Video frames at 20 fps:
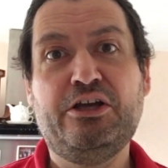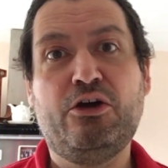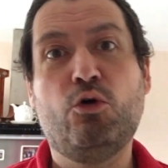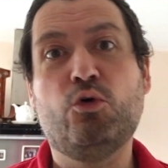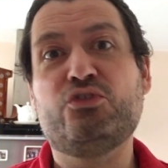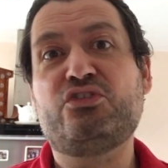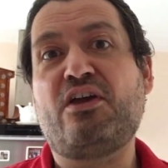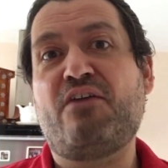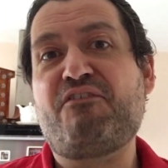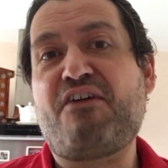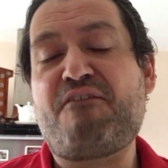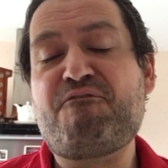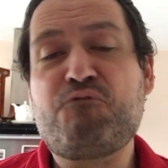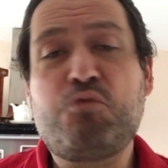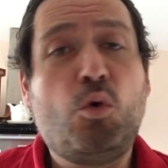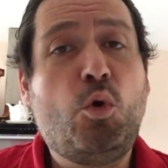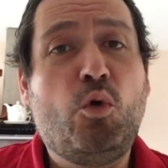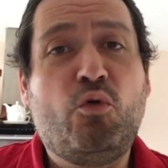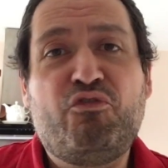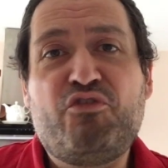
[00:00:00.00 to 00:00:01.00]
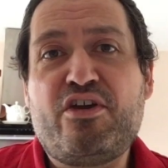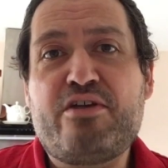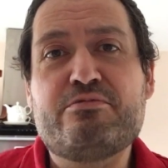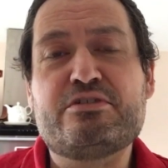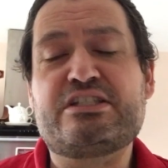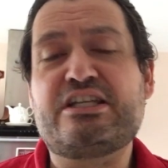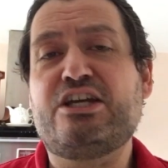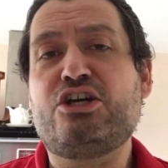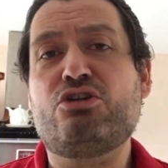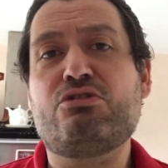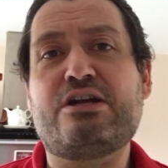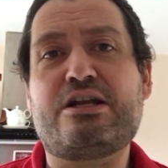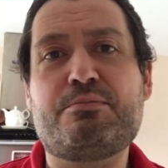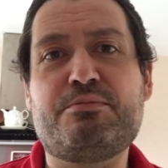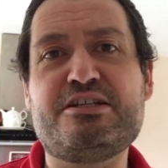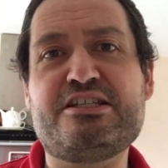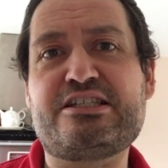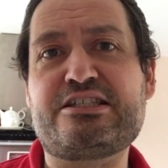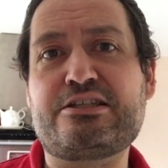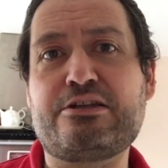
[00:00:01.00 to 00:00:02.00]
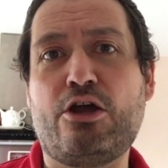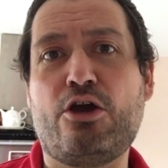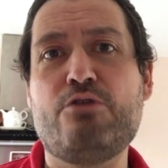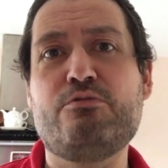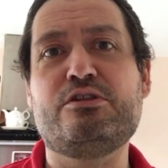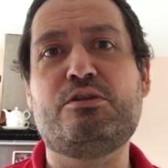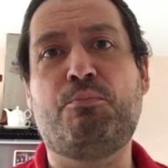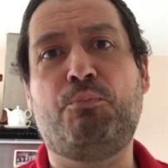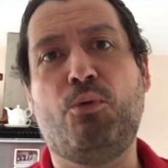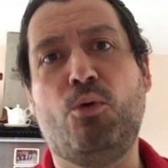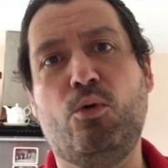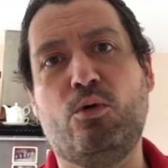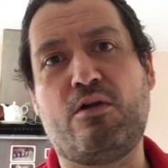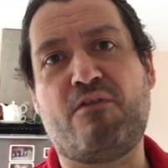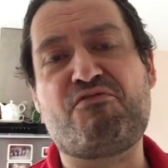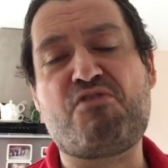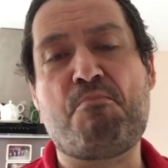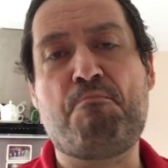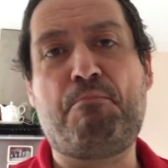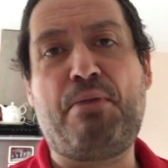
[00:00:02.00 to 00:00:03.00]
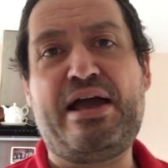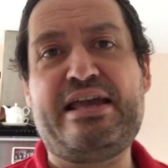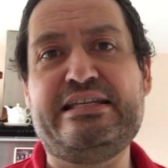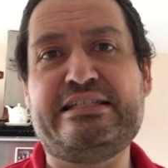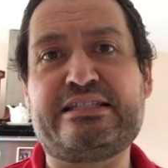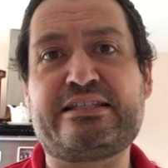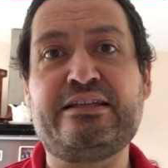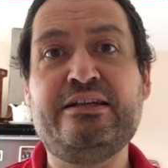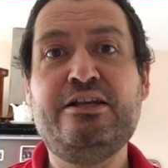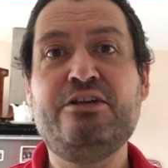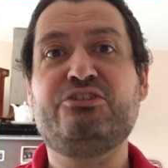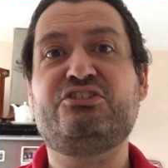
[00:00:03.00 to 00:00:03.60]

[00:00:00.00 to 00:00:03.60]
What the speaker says: Also, Van Voorhis was incredibly slow with the ball off the base.